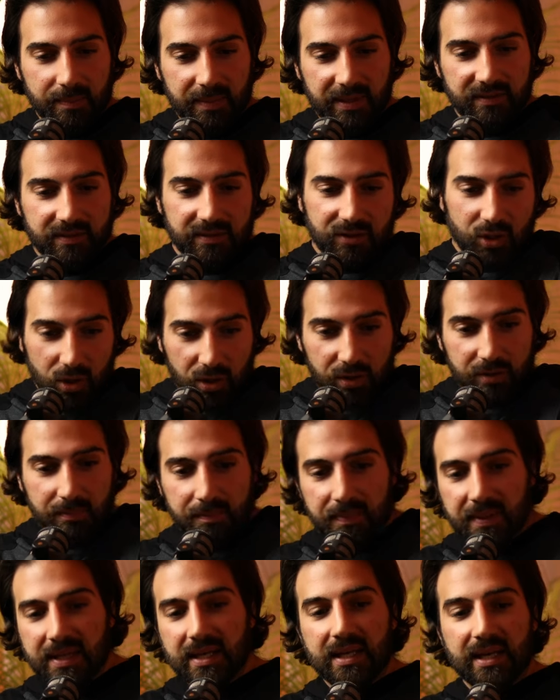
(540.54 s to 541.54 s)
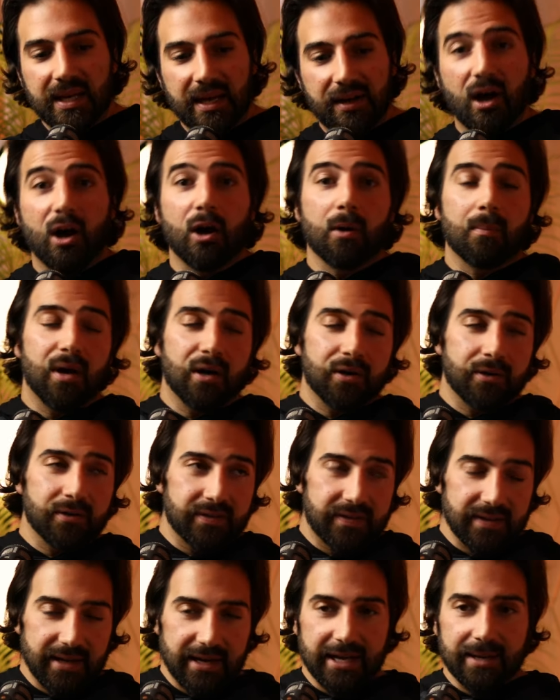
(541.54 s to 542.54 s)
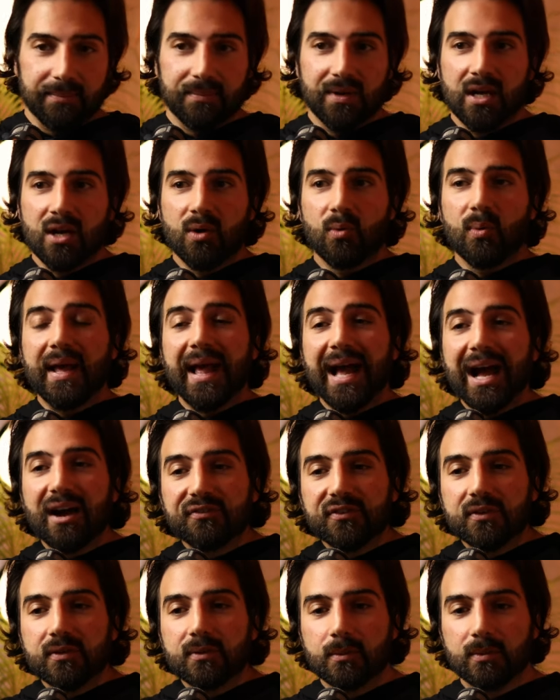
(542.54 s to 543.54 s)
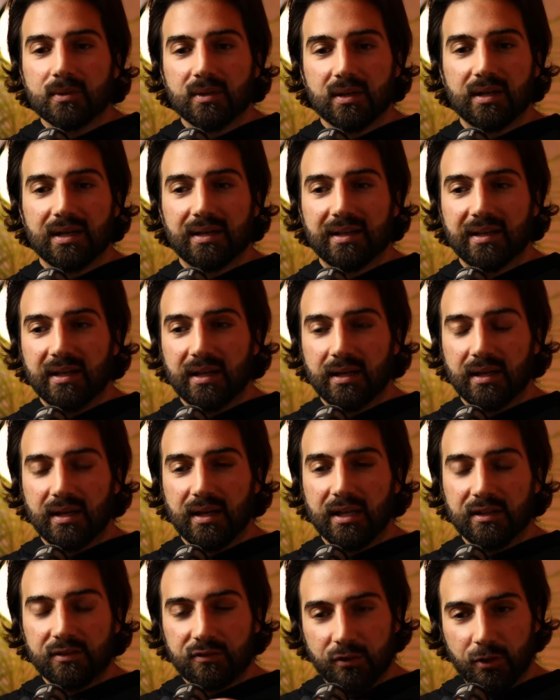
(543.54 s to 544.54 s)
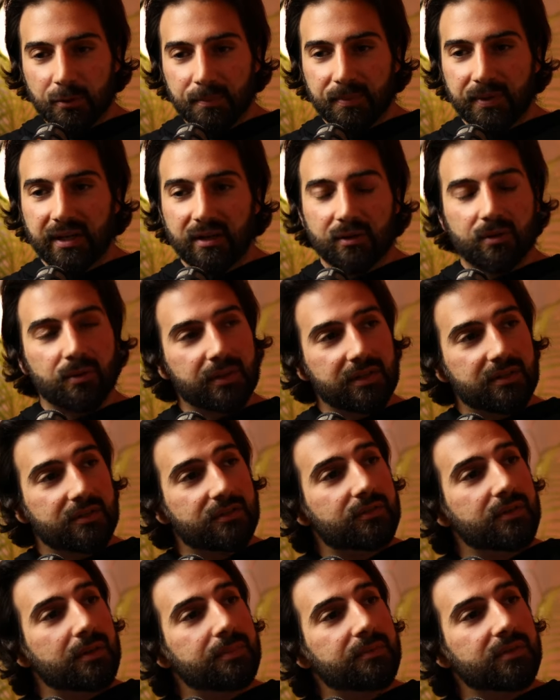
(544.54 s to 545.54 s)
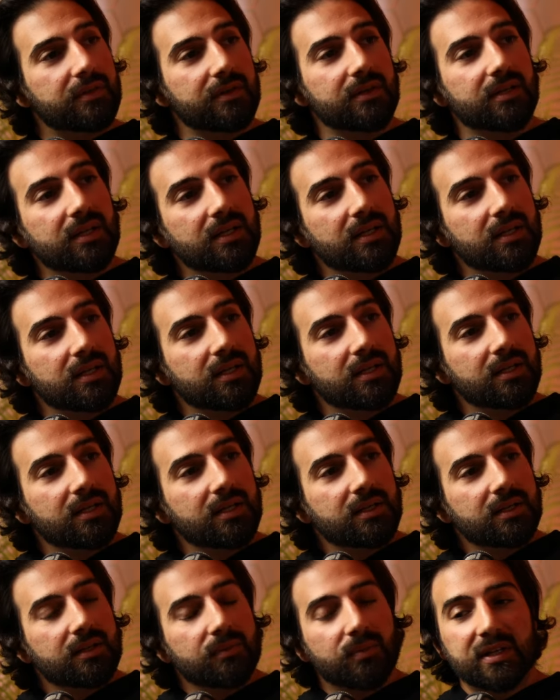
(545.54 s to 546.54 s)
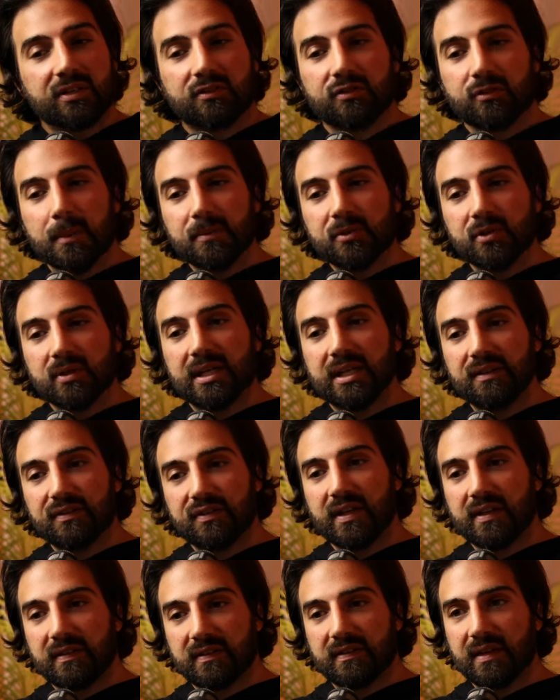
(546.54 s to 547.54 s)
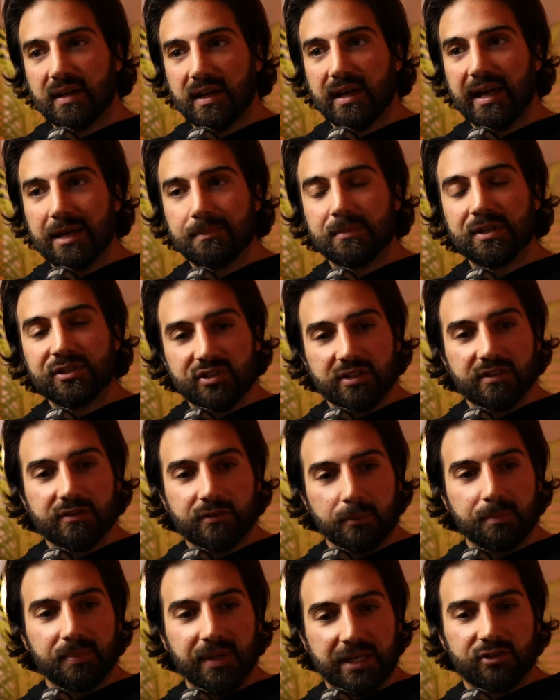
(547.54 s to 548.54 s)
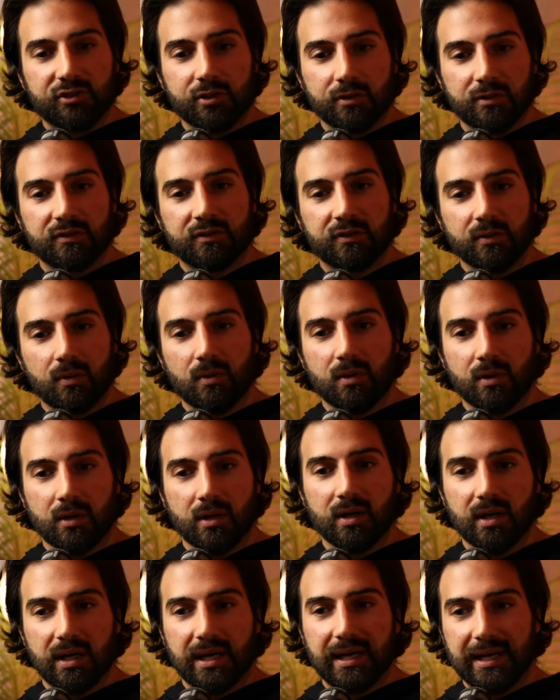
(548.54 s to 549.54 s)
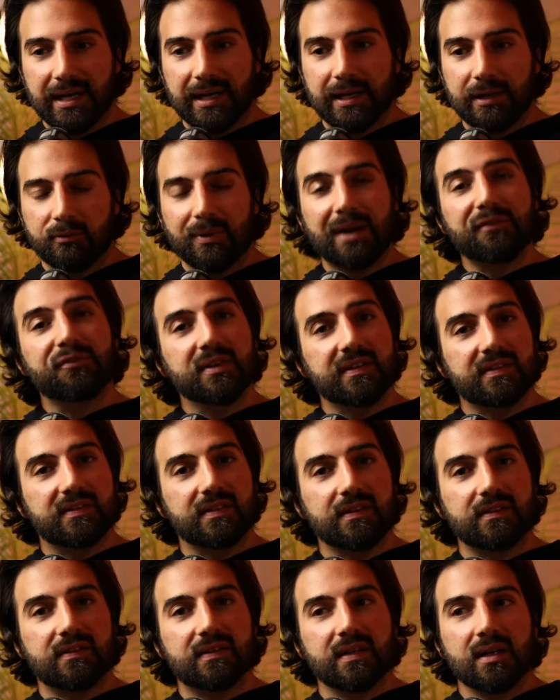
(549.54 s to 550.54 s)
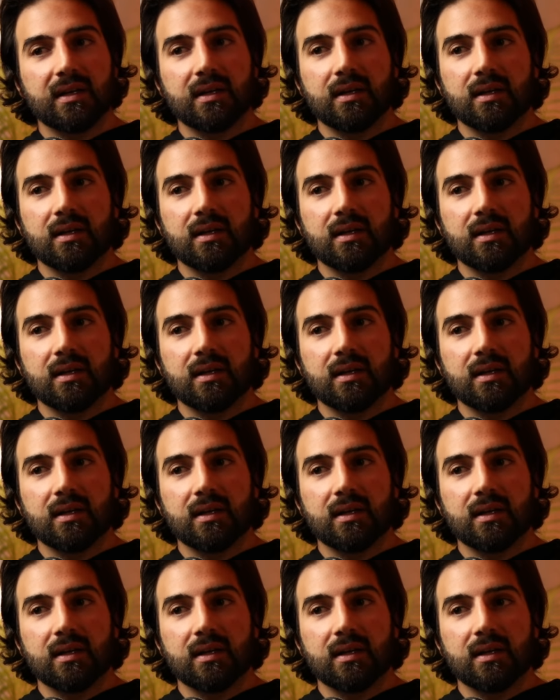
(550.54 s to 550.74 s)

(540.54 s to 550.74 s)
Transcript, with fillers: the beast could be in our modern time, we have to interpret it according to Scripture. When Scripture gives us uh, images or pictures or uh, references,